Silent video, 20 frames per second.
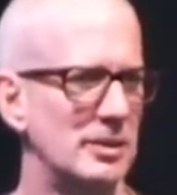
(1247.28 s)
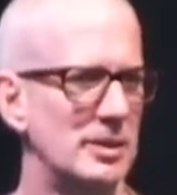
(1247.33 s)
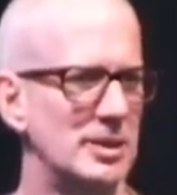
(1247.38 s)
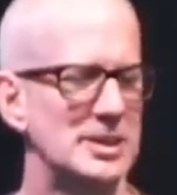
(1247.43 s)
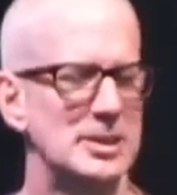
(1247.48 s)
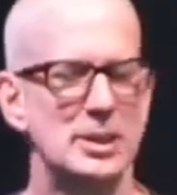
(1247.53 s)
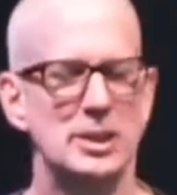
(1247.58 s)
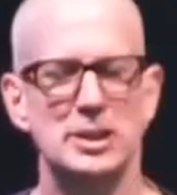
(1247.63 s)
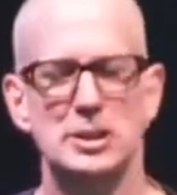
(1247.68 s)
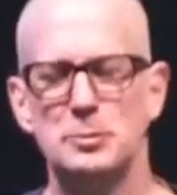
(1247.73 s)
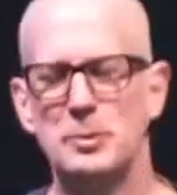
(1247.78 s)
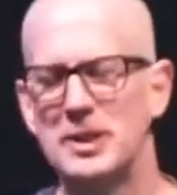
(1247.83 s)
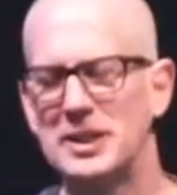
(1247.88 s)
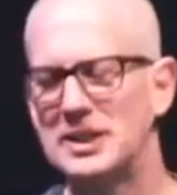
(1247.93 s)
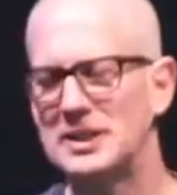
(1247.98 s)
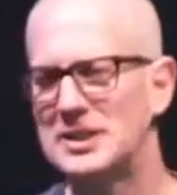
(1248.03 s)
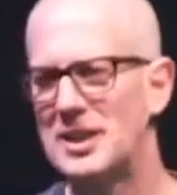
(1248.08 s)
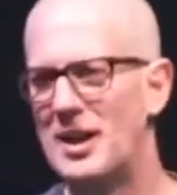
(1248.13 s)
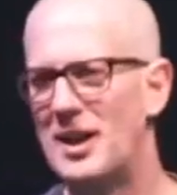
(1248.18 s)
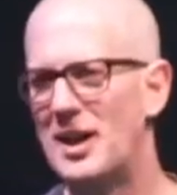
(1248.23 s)
Instead of
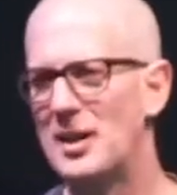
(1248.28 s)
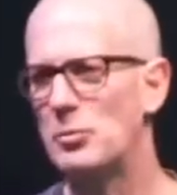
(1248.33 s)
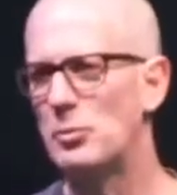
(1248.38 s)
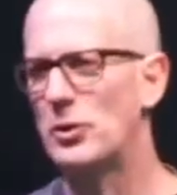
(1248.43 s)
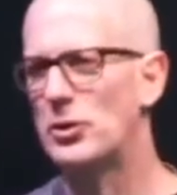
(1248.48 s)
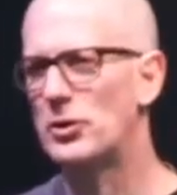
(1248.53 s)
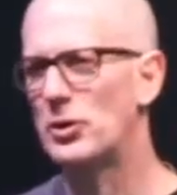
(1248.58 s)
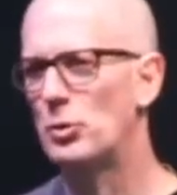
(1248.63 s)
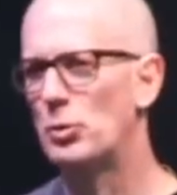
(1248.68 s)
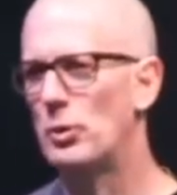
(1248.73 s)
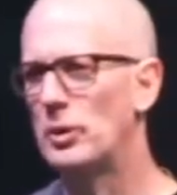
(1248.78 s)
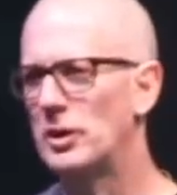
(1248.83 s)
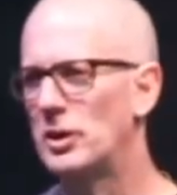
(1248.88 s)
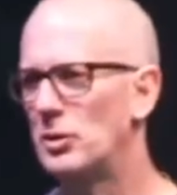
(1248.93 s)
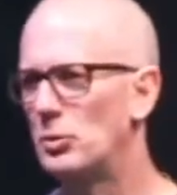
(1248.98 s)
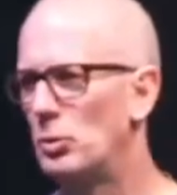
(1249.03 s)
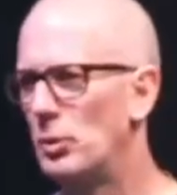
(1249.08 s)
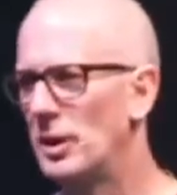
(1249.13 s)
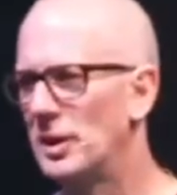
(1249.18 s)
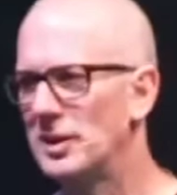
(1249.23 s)
spending time with her
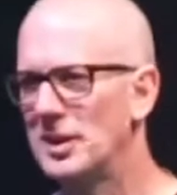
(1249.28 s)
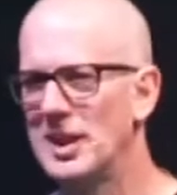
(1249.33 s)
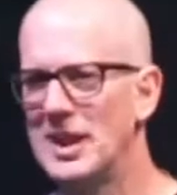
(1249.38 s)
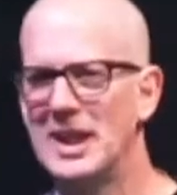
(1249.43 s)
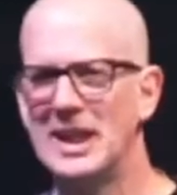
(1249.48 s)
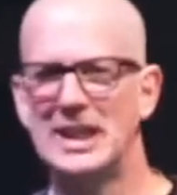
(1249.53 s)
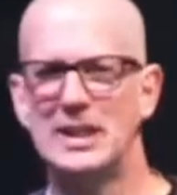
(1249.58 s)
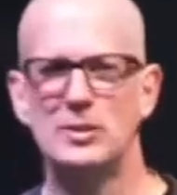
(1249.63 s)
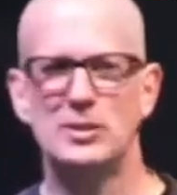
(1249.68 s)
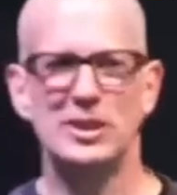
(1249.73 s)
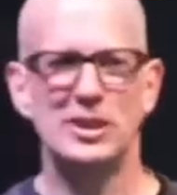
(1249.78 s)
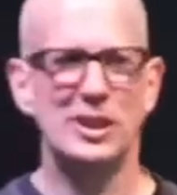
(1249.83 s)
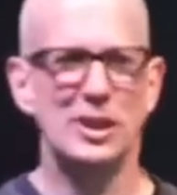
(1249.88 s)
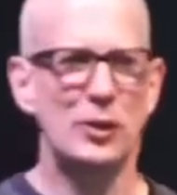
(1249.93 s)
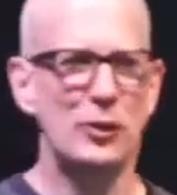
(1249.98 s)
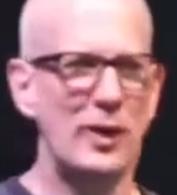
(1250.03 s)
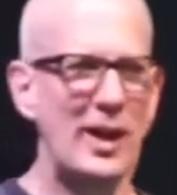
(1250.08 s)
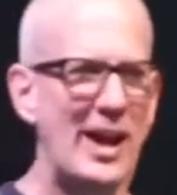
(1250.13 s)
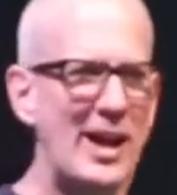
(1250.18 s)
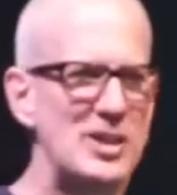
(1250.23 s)
one-on-one, he's in the
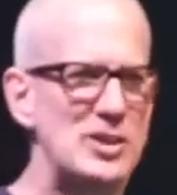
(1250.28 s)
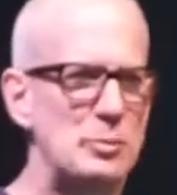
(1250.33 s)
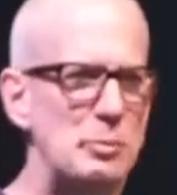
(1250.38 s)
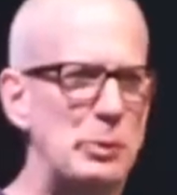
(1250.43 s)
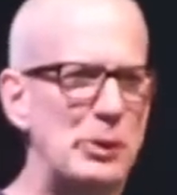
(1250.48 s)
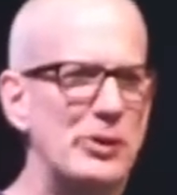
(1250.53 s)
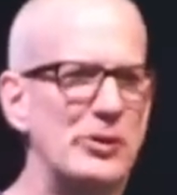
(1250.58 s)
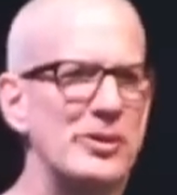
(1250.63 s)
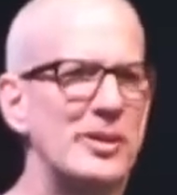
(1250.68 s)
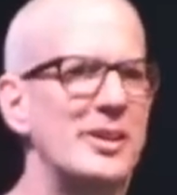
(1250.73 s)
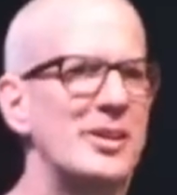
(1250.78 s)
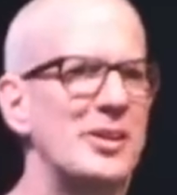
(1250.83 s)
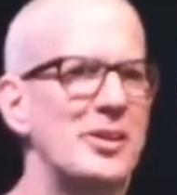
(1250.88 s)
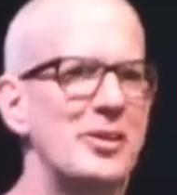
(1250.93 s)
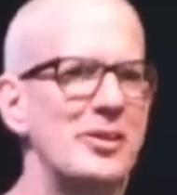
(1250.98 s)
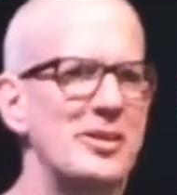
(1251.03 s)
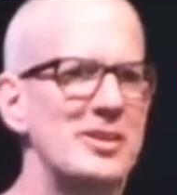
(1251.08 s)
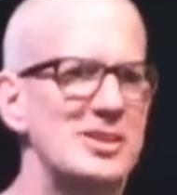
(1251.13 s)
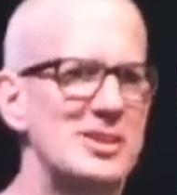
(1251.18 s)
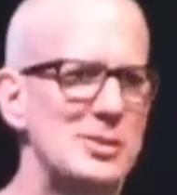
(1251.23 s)
garage building
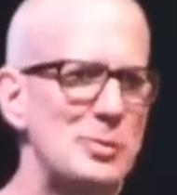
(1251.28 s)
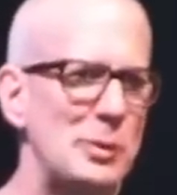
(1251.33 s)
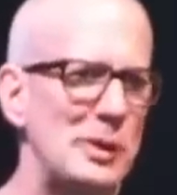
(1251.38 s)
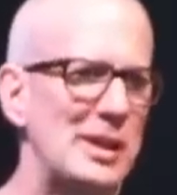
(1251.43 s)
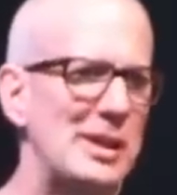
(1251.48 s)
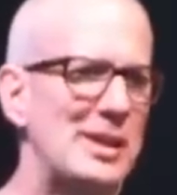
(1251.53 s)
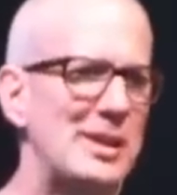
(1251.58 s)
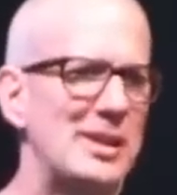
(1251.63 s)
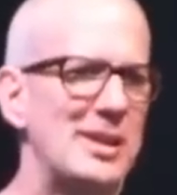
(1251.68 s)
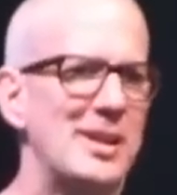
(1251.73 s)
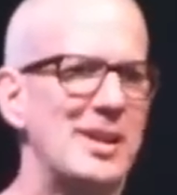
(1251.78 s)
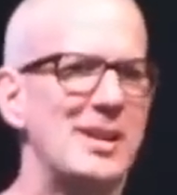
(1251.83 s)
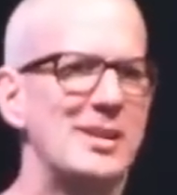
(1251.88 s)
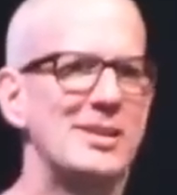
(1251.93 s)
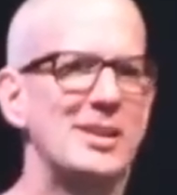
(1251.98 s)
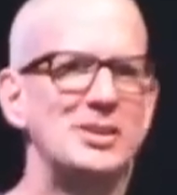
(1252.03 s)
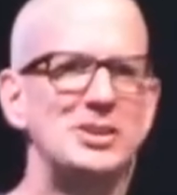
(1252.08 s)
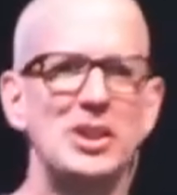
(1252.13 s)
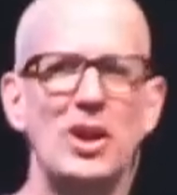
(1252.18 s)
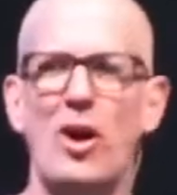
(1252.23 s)
her the swing
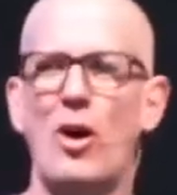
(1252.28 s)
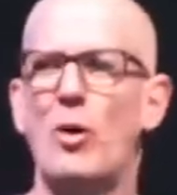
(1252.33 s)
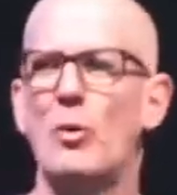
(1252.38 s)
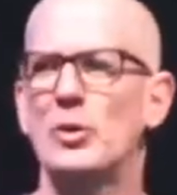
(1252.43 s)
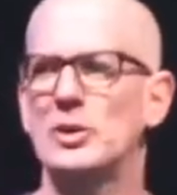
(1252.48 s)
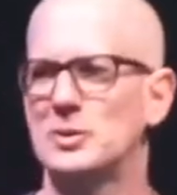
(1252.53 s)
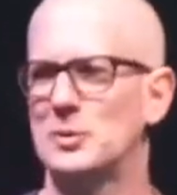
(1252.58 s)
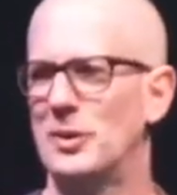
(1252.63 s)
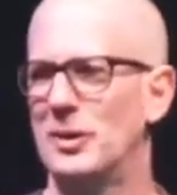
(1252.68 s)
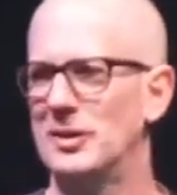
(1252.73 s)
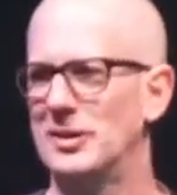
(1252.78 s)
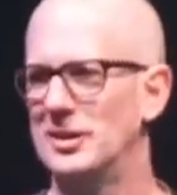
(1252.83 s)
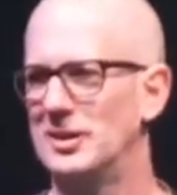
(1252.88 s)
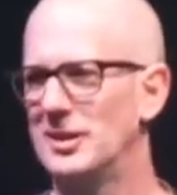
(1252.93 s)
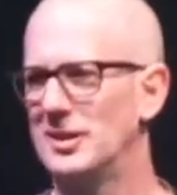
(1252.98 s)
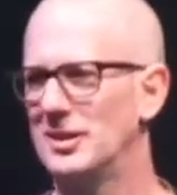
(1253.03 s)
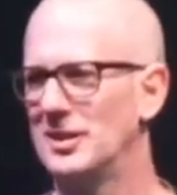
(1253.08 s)
that she always wanted.